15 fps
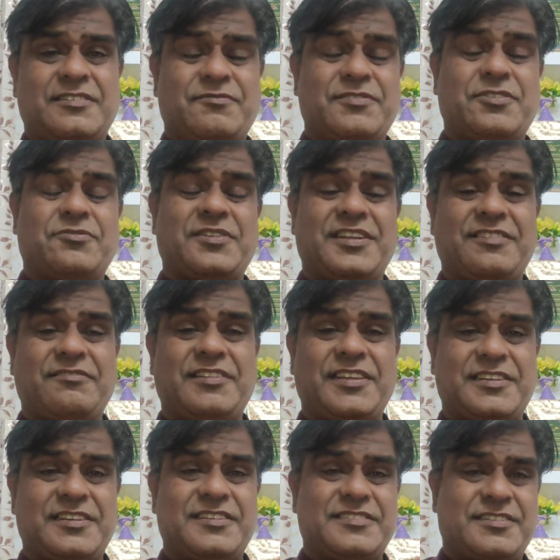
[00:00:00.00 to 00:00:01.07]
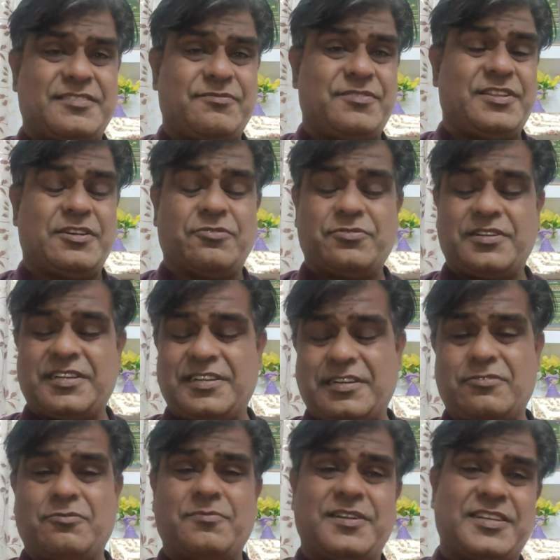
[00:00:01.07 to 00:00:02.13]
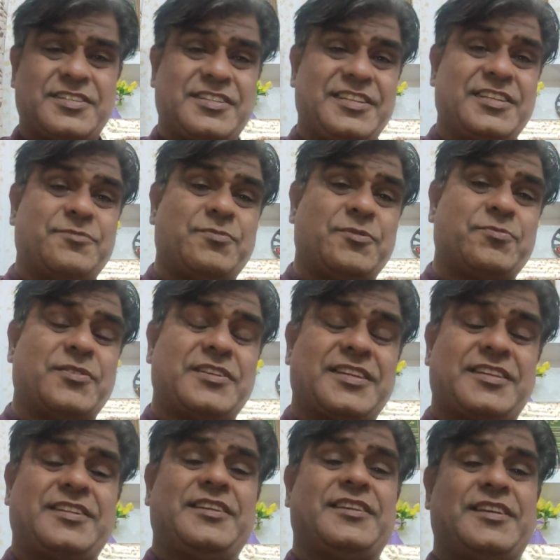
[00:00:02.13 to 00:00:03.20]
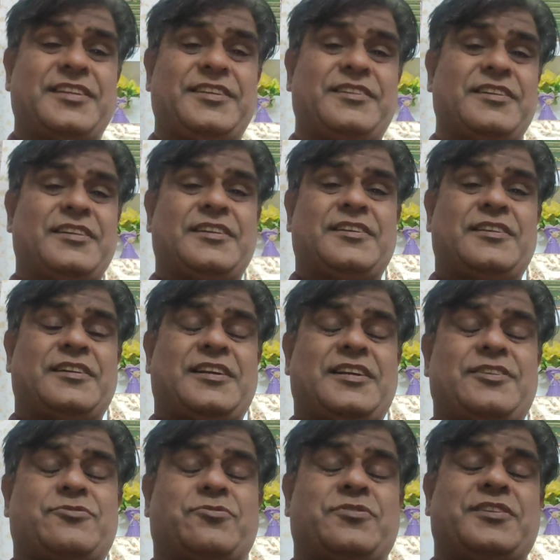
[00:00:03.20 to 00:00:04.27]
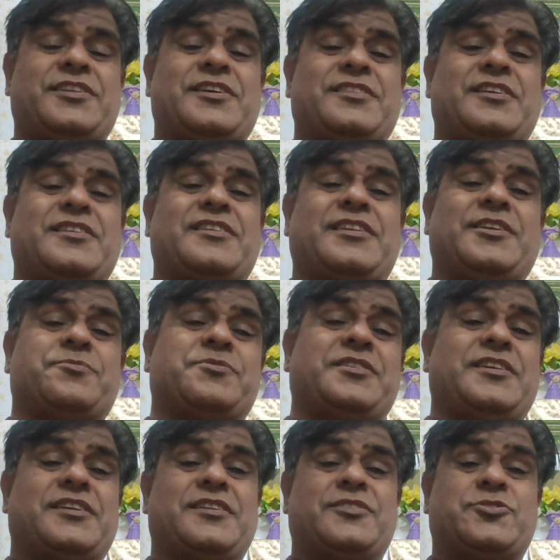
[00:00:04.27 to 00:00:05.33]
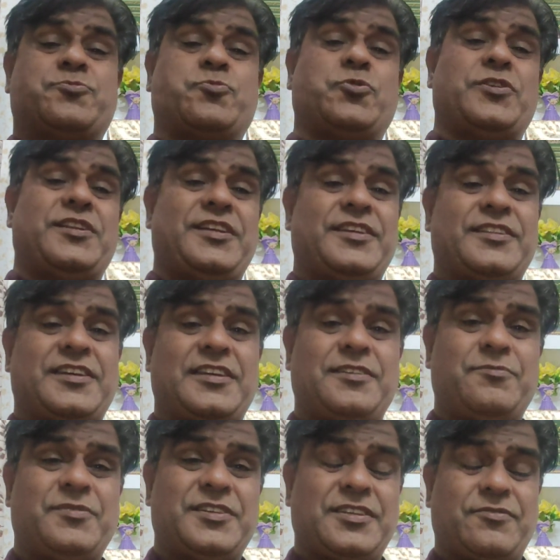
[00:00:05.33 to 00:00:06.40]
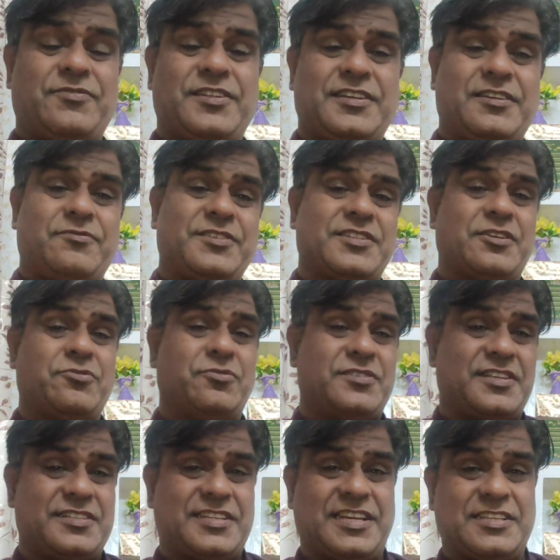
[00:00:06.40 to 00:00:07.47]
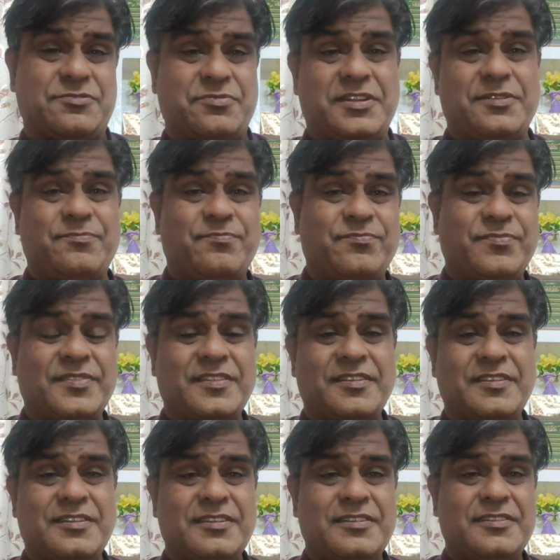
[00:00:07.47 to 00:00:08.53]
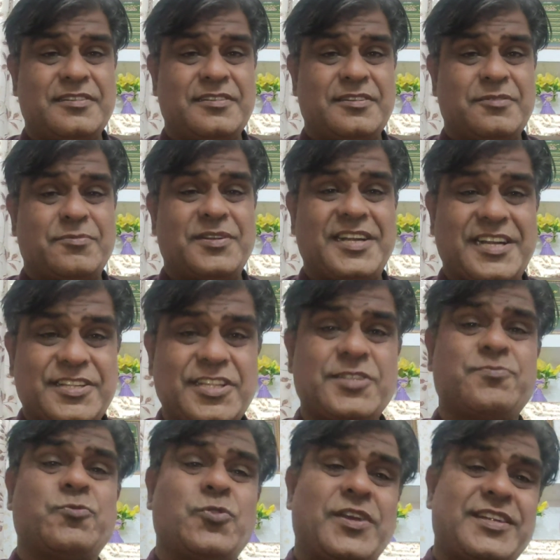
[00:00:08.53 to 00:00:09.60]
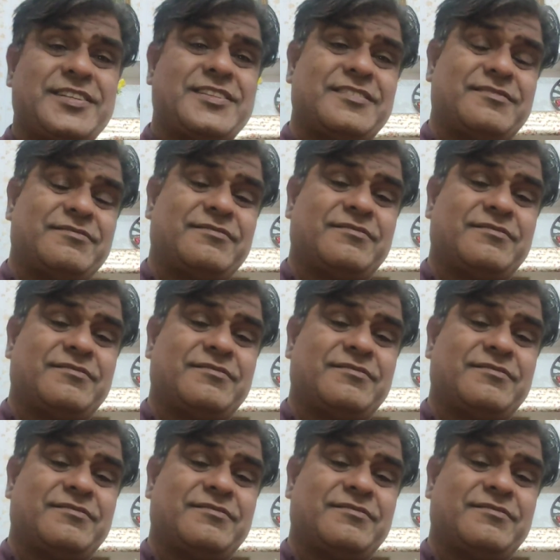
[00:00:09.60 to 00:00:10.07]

without illegals, without documents, these people technically, I told in other clips, they are spoiling the image of legal visa holders as well. But at this point,